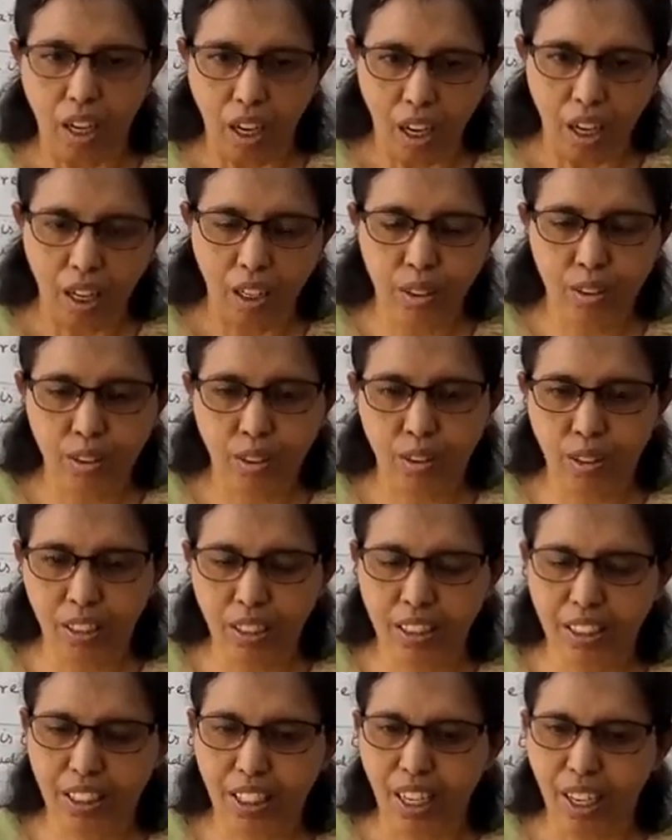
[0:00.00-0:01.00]
Hello
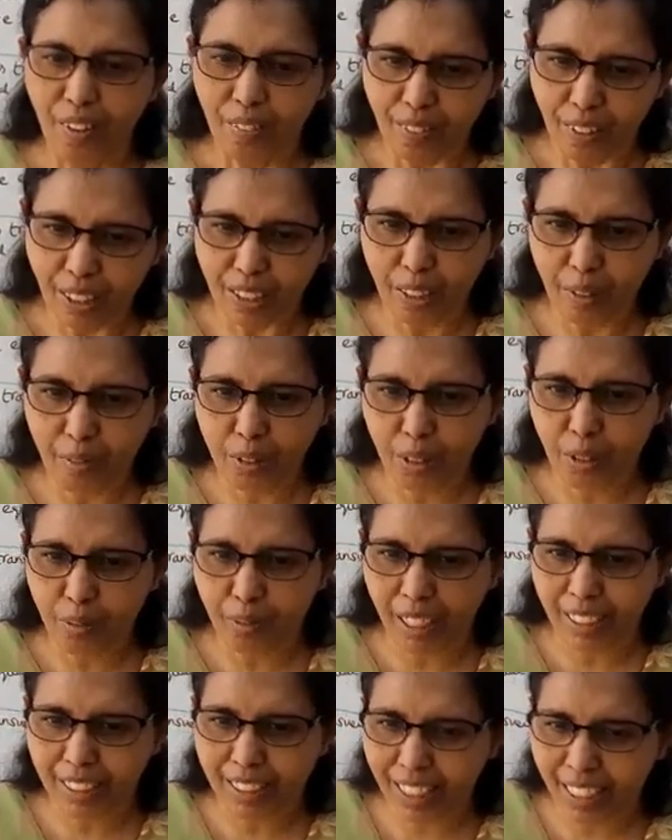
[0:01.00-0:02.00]
students, welcome to
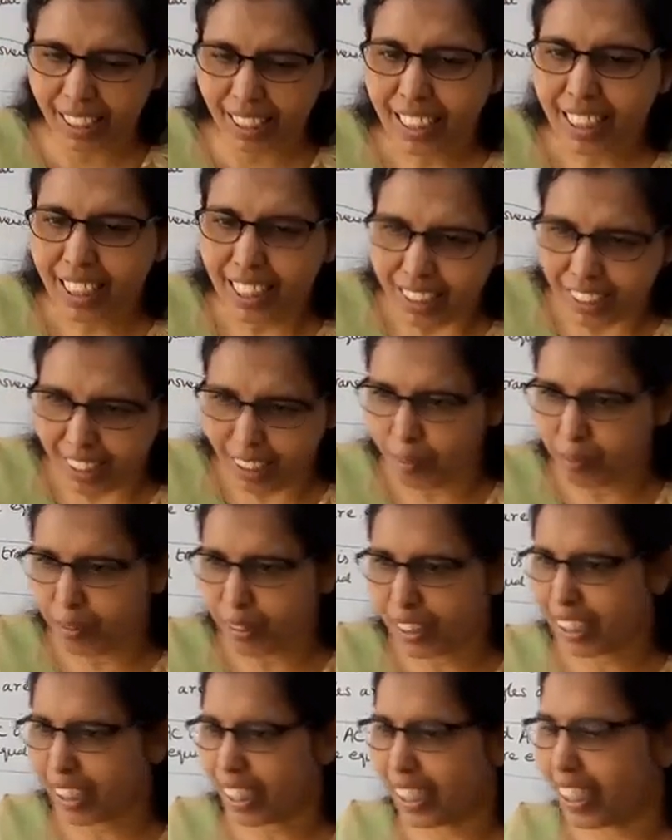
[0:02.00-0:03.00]
Max and Tamil
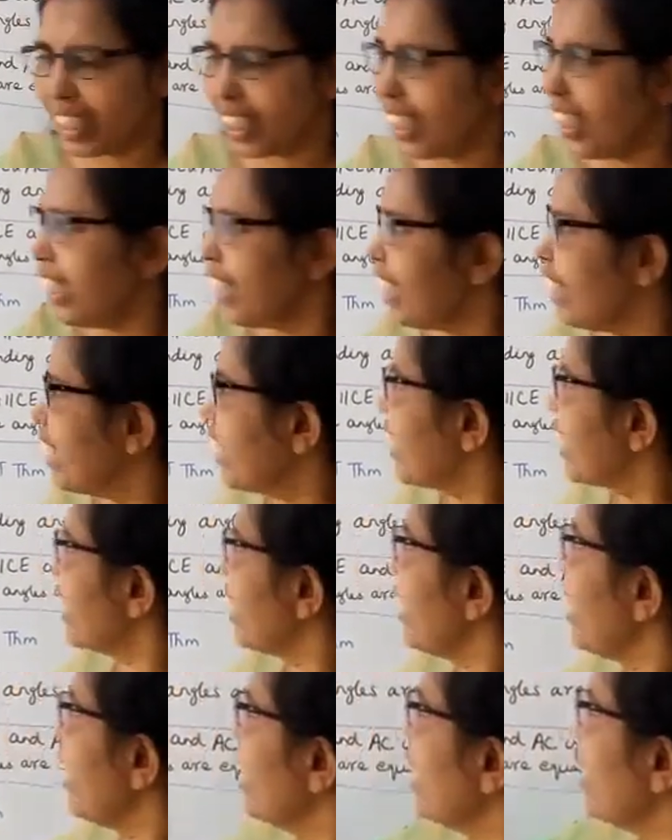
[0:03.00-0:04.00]
channel. In
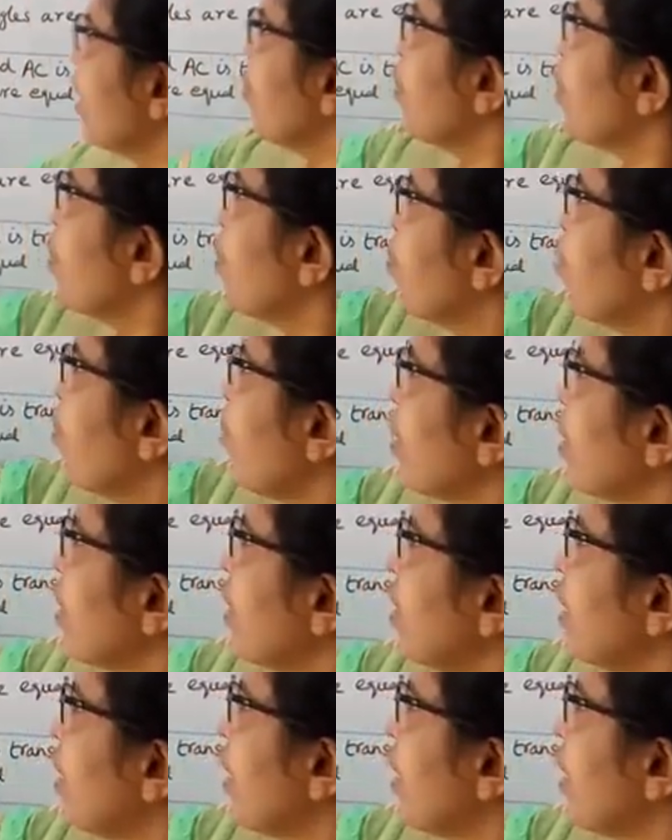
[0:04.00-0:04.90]
this important